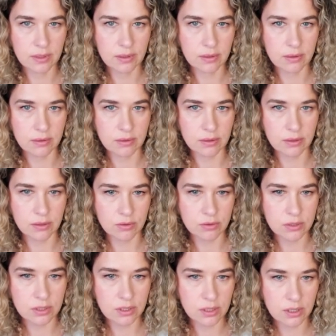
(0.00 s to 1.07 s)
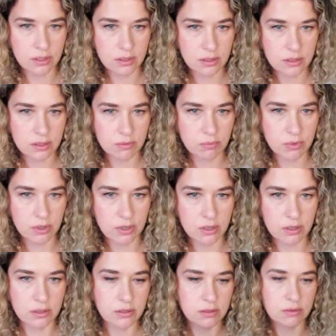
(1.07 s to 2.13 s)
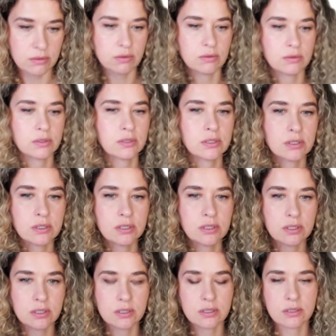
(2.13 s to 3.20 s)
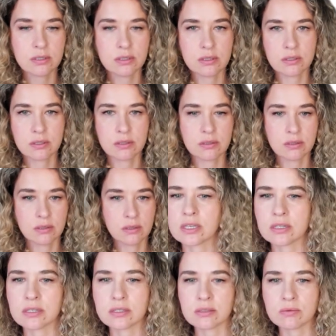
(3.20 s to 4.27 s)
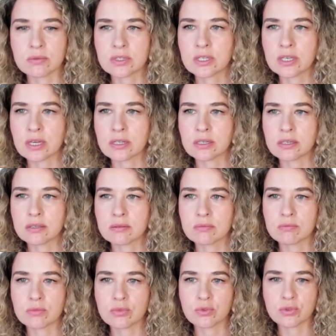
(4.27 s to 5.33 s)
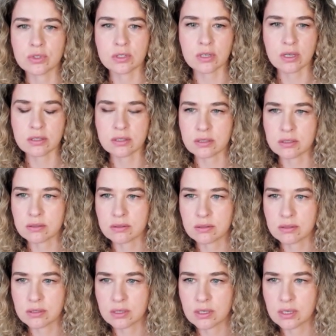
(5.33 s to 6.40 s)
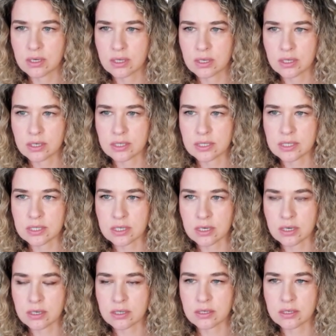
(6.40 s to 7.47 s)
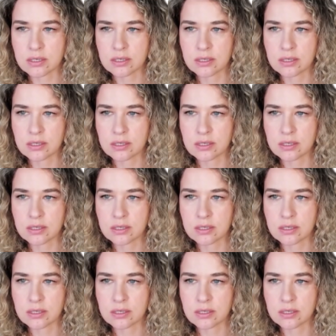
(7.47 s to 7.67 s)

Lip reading: I need to select this part, gonna delete it. And we can put another sink